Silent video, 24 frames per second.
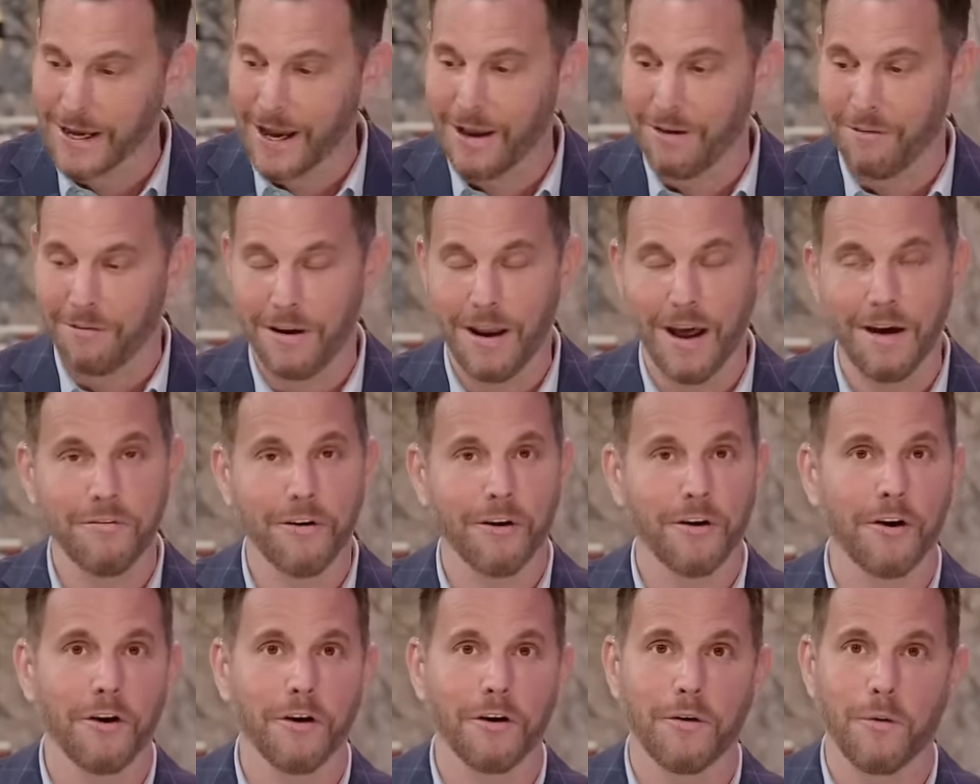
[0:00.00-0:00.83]
I have
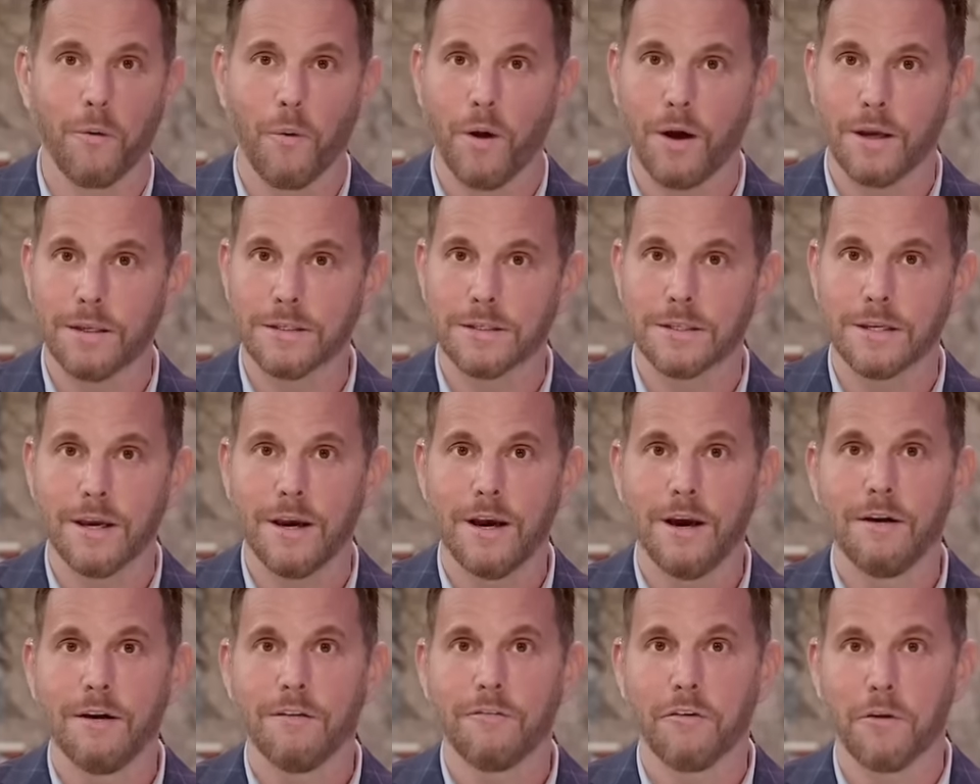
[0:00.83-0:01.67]
never heard once
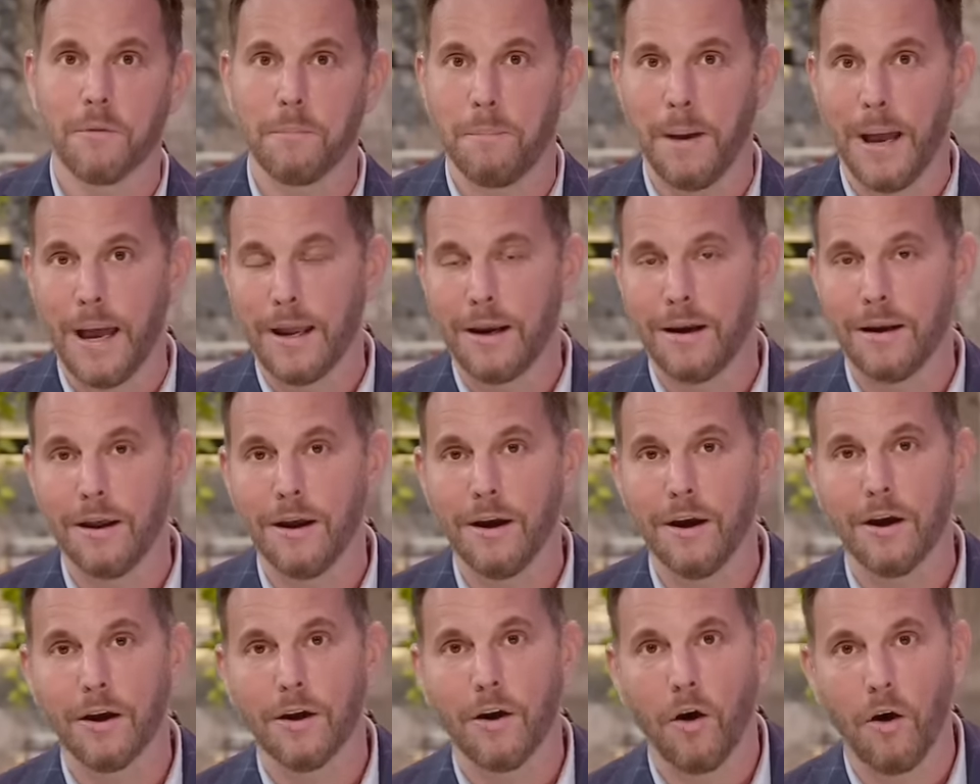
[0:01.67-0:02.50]
for Ben
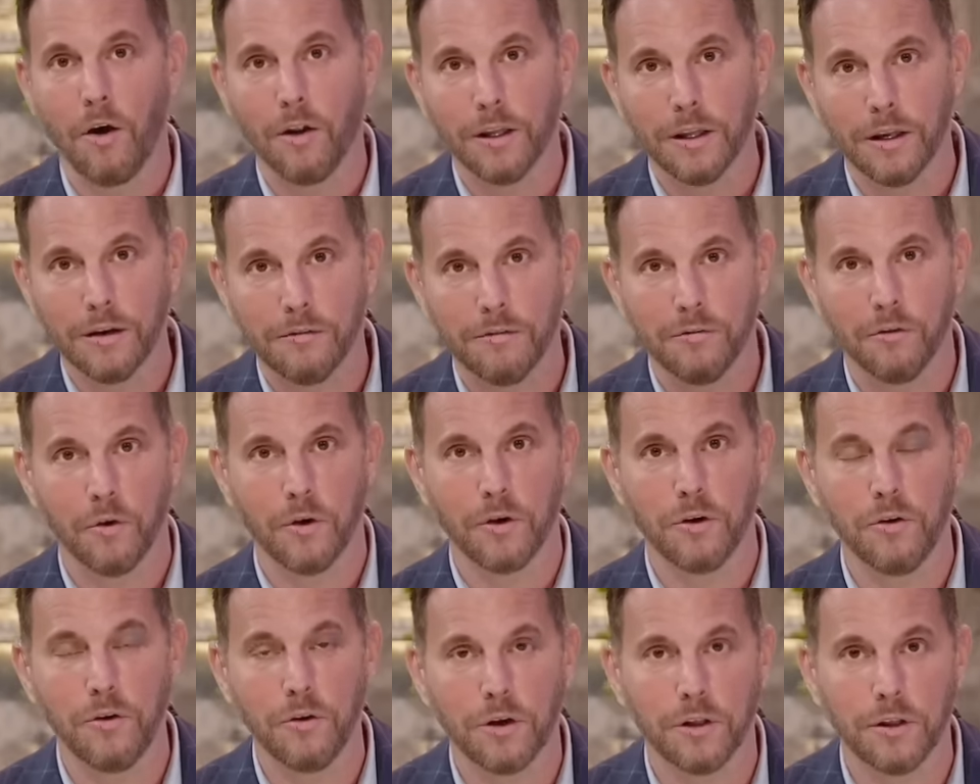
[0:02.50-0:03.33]
calling
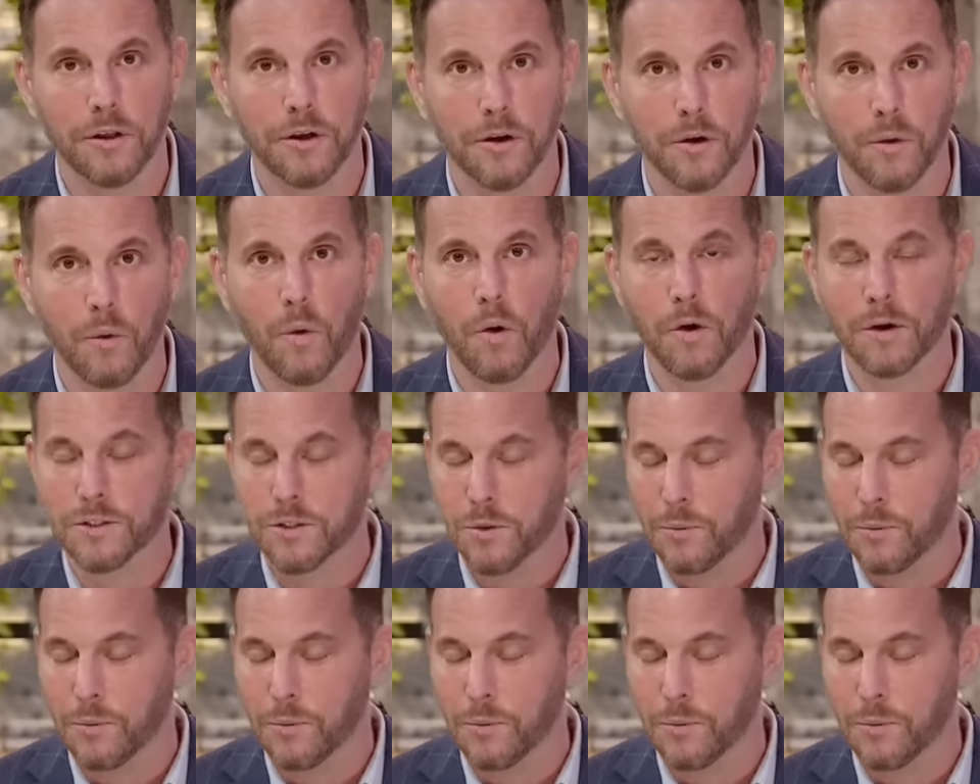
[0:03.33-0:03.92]
for nuclear war.